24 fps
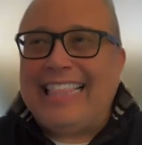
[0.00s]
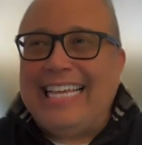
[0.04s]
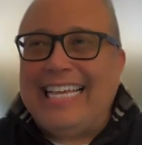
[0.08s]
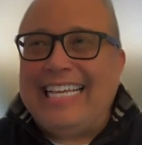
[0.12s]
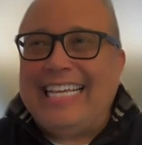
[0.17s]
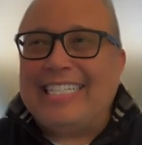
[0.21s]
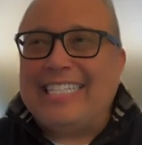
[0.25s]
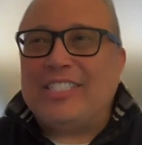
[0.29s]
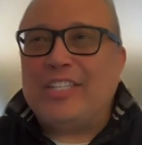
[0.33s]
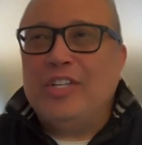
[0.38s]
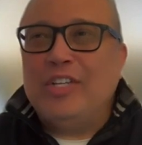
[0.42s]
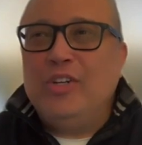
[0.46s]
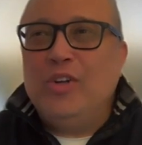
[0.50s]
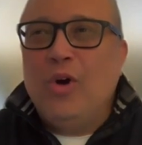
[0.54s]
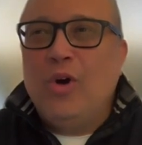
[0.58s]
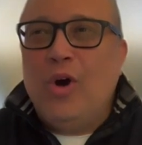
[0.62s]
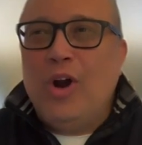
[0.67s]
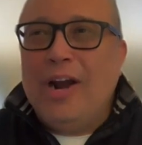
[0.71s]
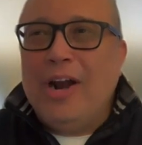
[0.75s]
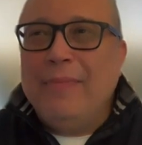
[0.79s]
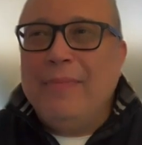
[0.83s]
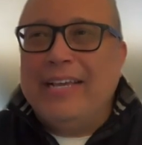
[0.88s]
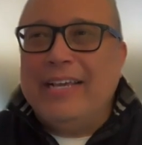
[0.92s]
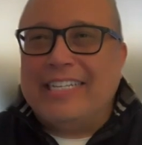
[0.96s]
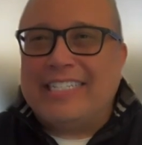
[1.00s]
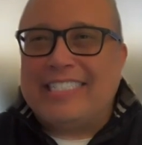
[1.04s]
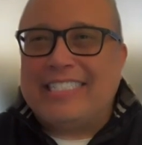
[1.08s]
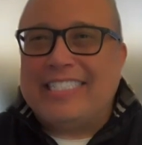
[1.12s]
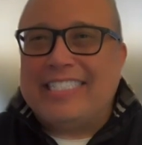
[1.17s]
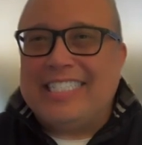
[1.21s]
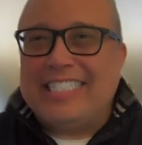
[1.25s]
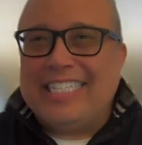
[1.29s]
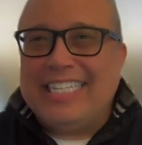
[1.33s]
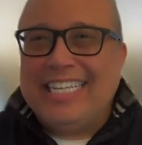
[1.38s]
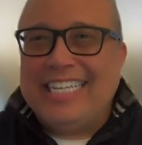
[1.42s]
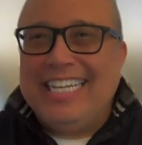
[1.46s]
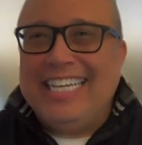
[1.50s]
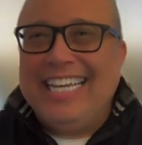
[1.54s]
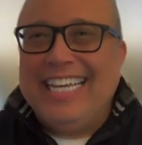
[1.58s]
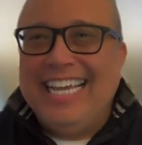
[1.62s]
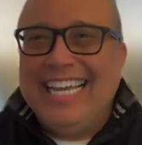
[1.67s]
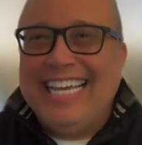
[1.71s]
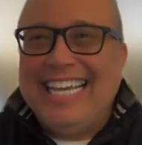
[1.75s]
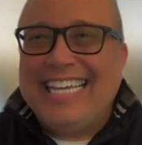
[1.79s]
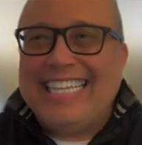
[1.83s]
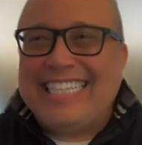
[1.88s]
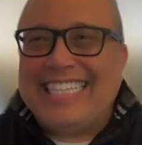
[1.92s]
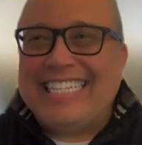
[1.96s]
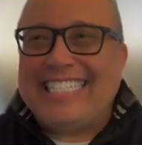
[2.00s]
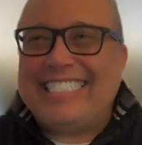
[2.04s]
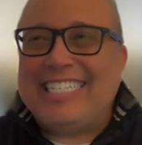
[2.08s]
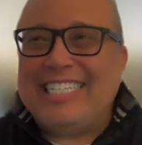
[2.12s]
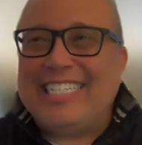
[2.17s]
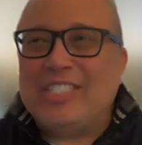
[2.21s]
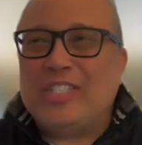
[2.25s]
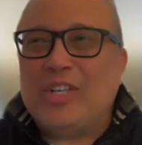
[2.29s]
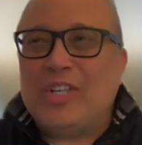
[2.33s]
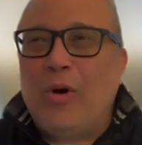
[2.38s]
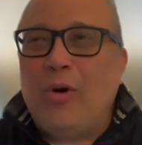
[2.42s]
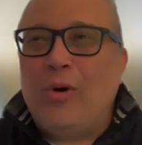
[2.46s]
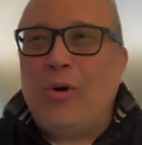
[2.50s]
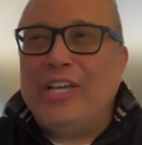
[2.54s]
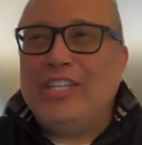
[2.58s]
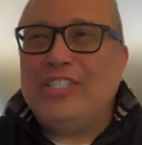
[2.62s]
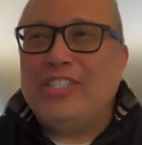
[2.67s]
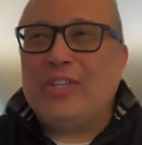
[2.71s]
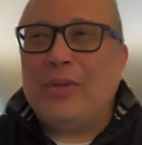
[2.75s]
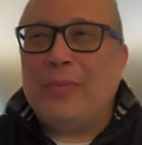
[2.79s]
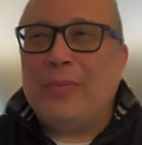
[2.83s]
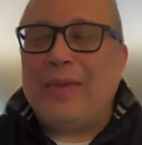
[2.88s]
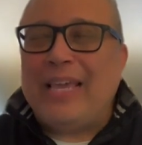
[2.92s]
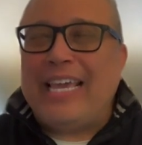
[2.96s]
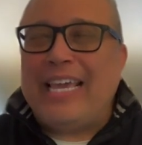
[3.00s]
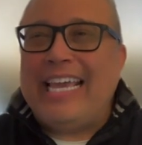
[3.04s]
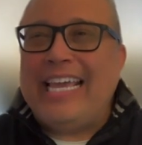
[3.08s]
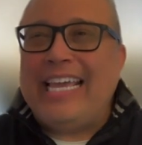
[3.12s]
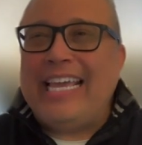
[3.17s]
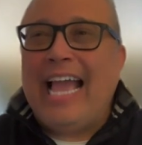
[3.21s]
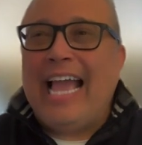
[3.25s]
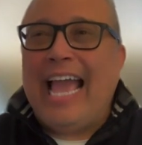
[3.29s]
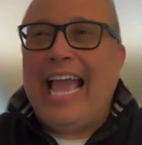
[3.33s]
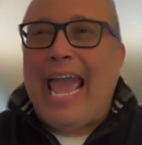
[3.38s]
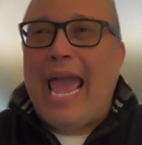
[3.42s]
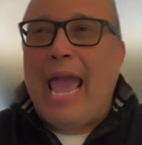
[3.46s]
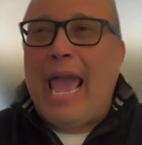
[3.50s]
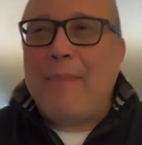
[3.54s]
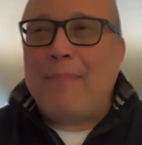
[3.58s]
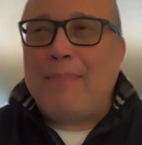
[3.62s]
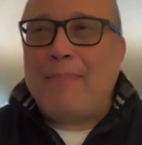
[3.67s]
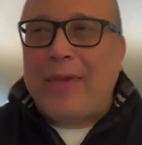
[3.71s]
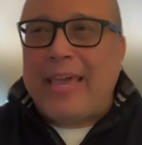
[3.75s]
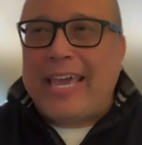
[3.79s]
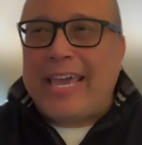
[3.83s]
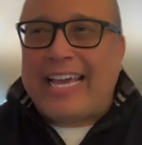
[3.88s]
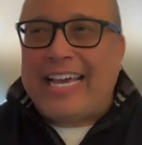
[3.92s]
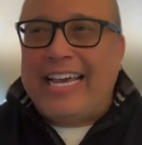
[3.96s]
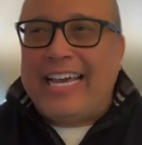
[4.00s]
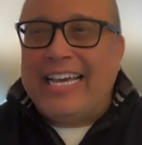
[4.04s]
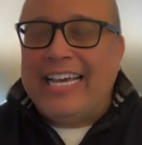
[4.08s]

I think it's enormous. This is going to be epic.